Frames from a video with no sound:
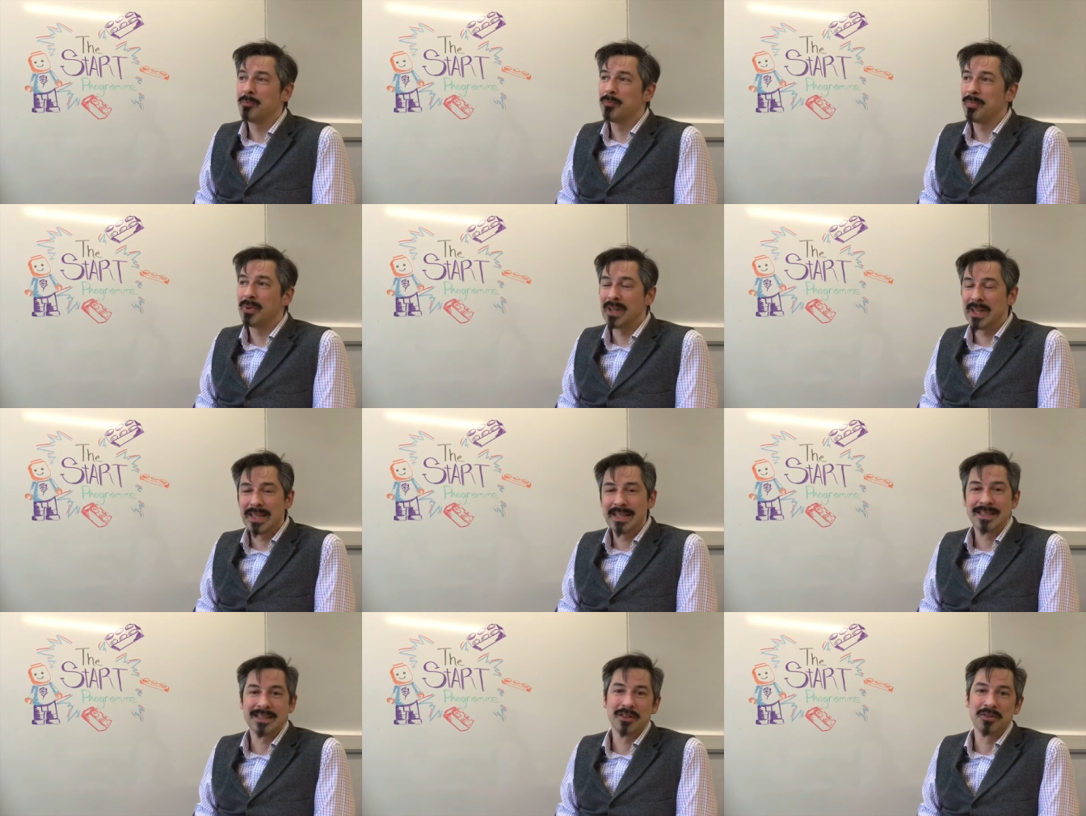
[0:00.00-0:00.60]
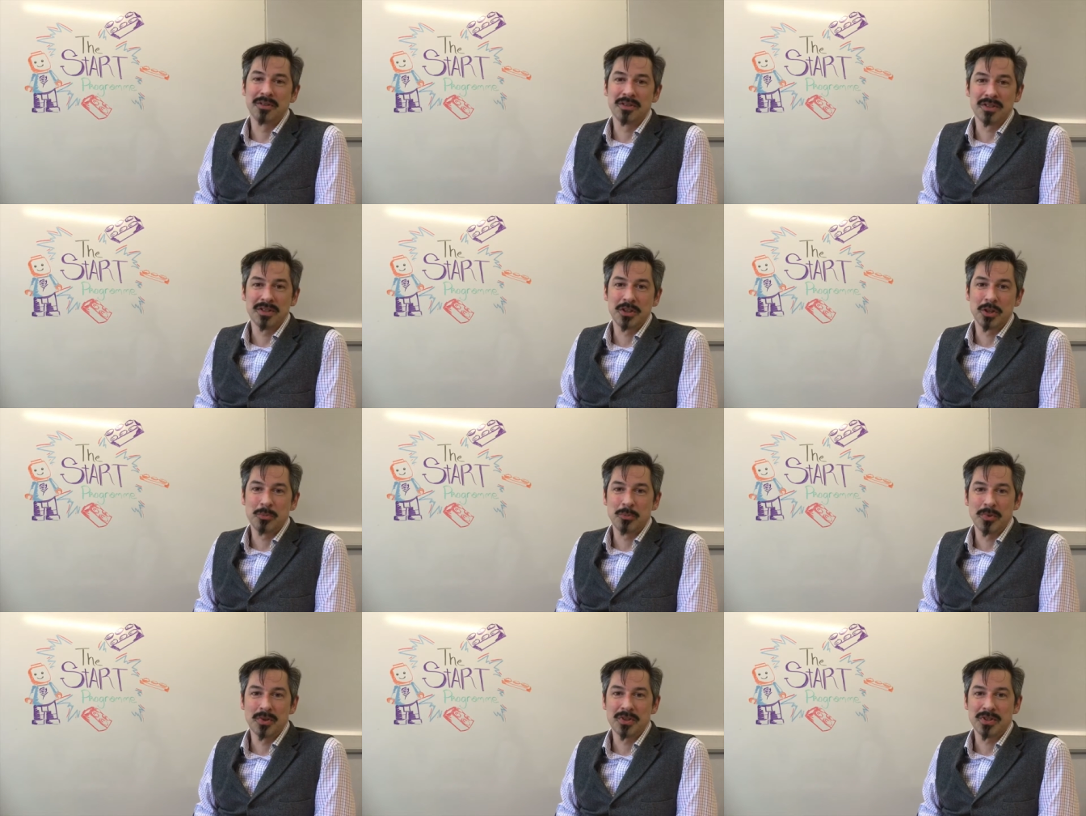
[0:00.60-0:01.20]
please don't
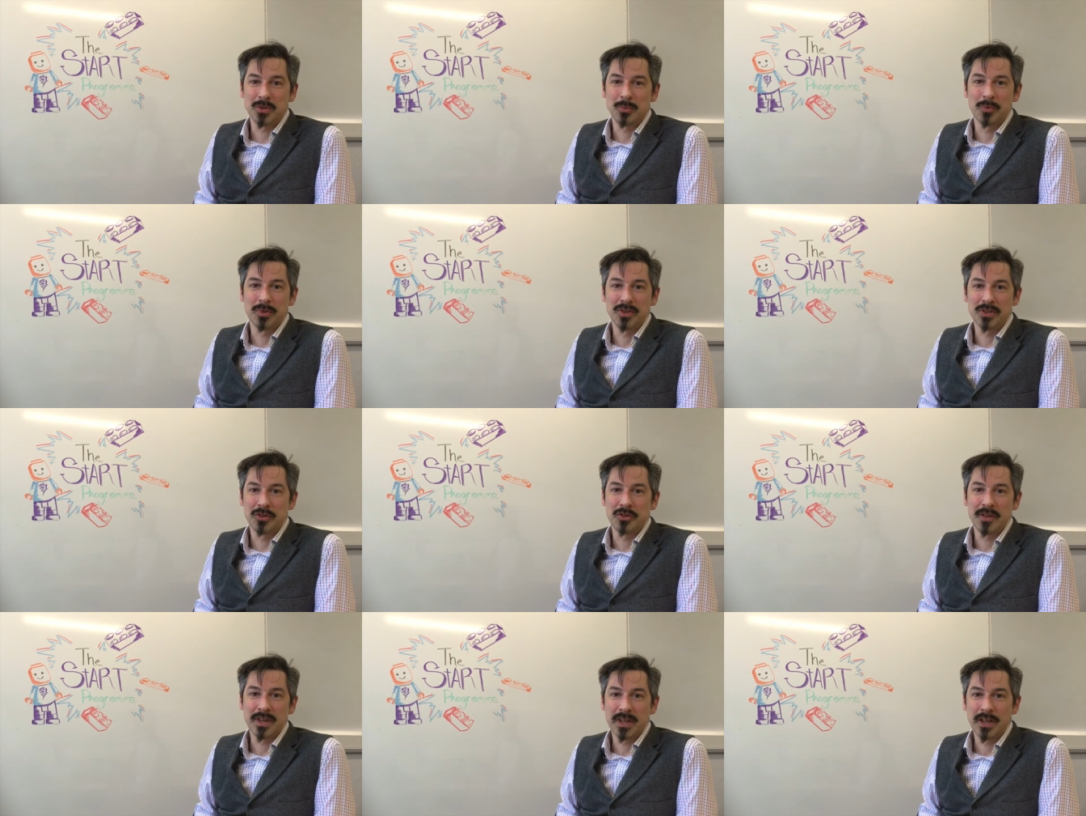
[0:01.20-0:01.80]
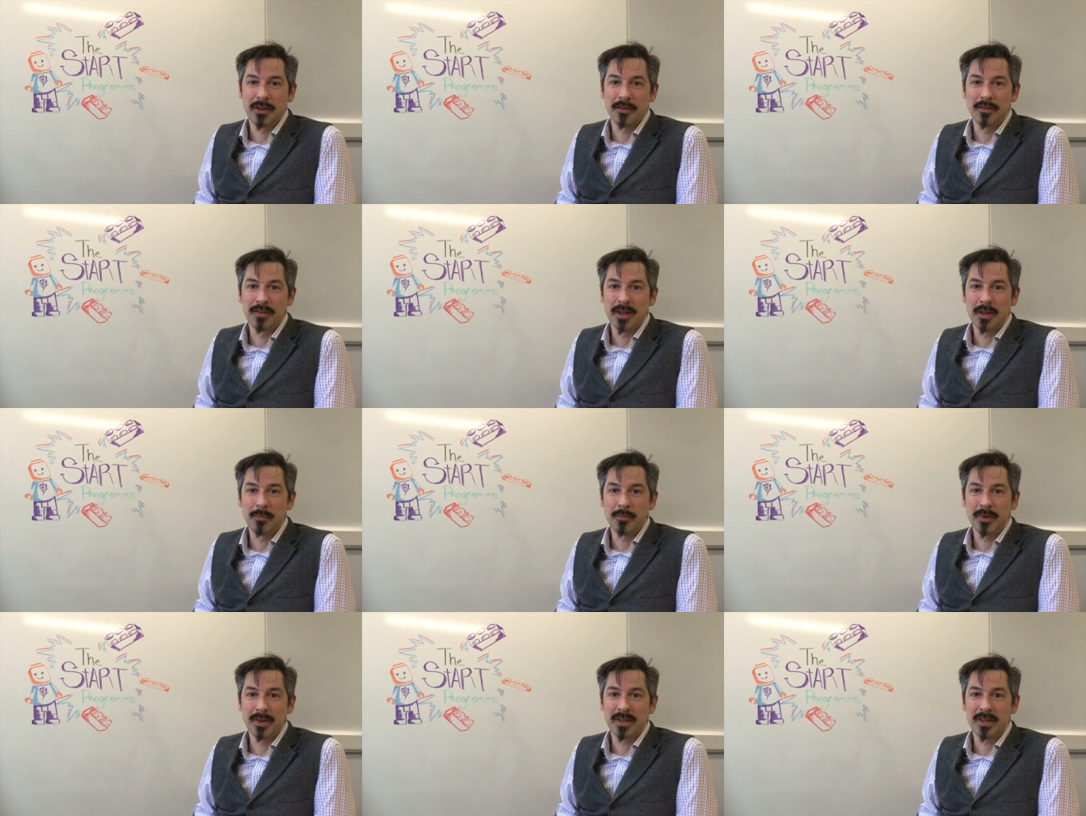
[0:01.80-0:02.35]
assume that someone has already covered it,